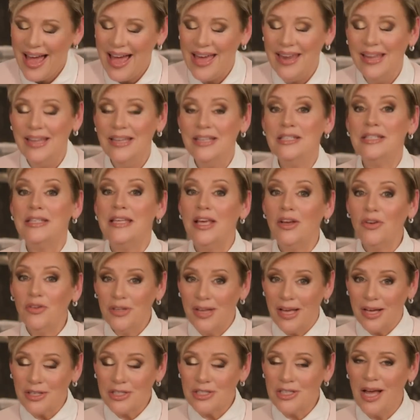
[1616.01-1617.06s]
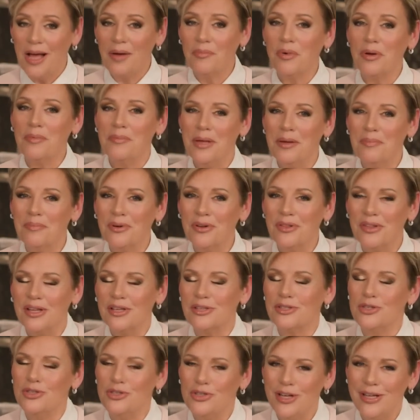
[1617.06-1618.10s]
And until next time, remember
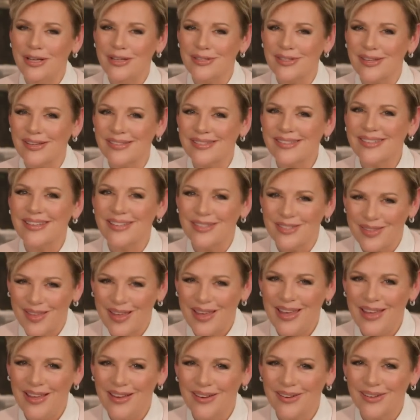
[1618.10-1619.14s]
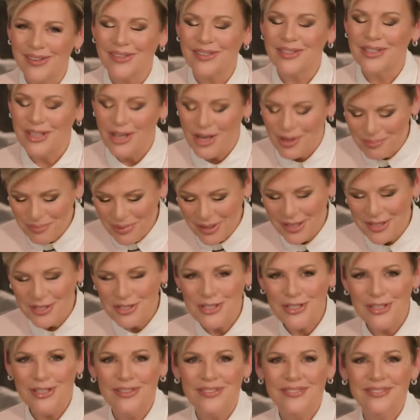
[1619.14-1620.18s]
this, Jesus is the healer. God
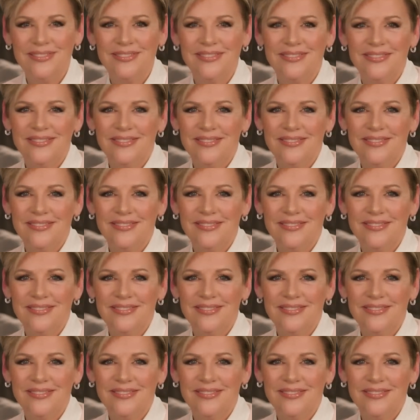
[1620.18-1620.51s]
bless you.